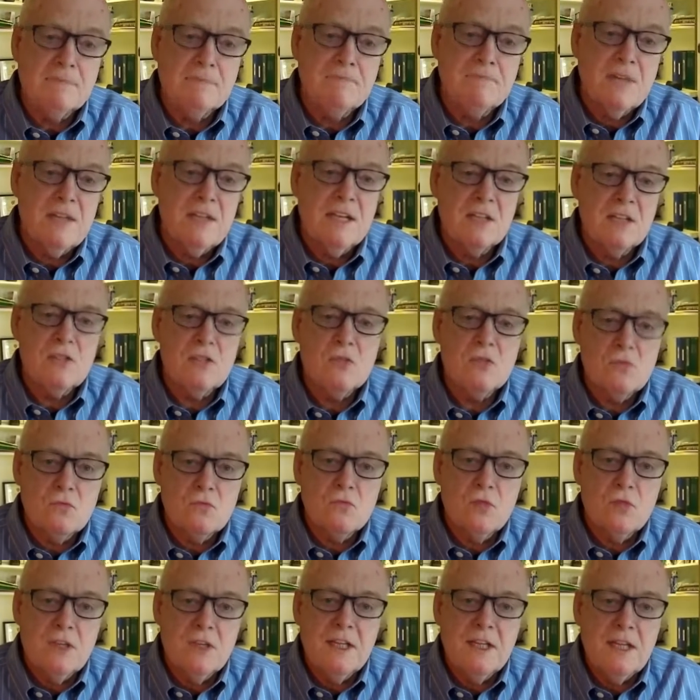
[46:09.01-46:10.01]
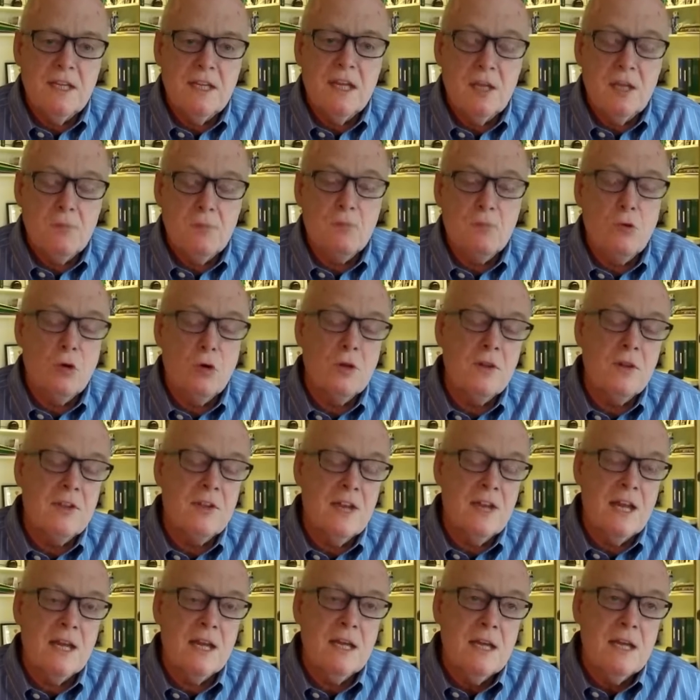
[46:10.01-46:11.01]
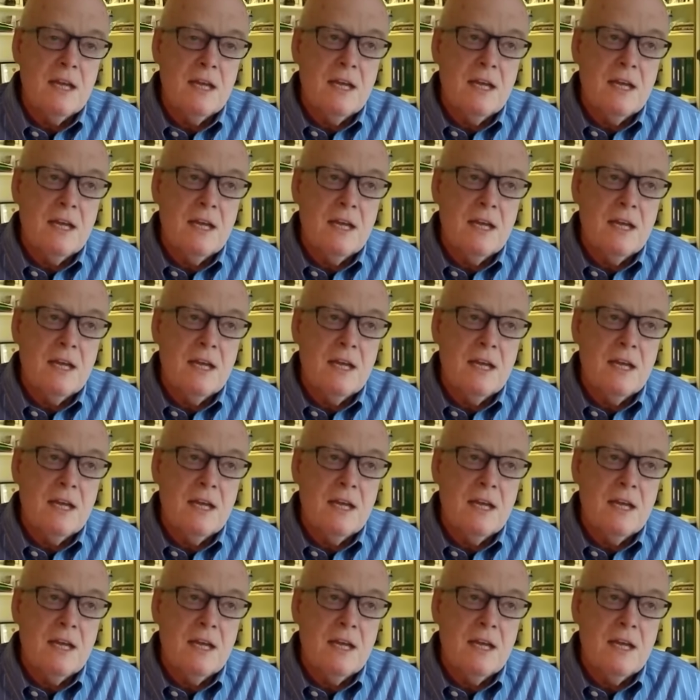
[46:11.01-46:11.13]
And that's really an important thing.